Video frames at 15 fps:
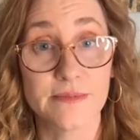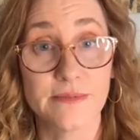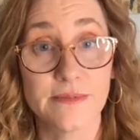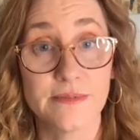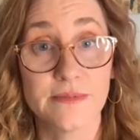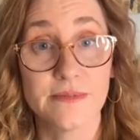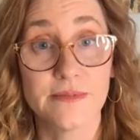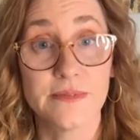
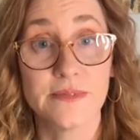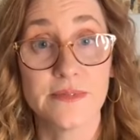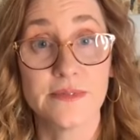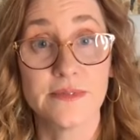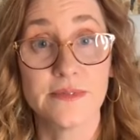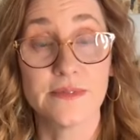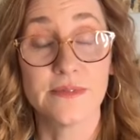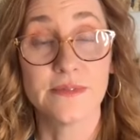Aww.
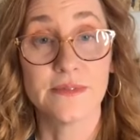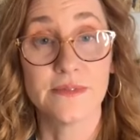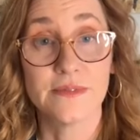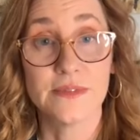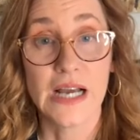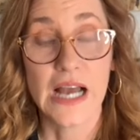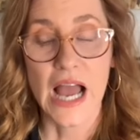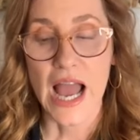
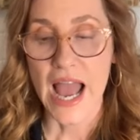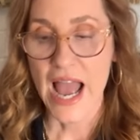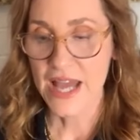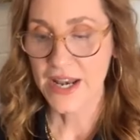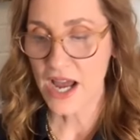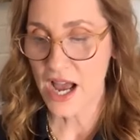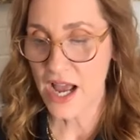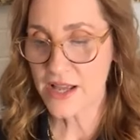
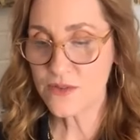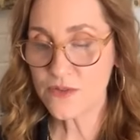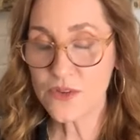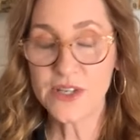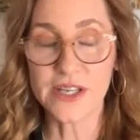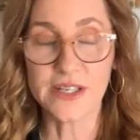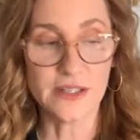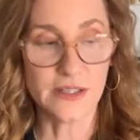And I
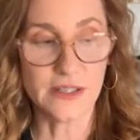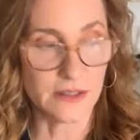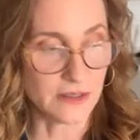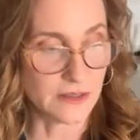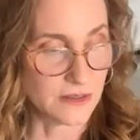didn't.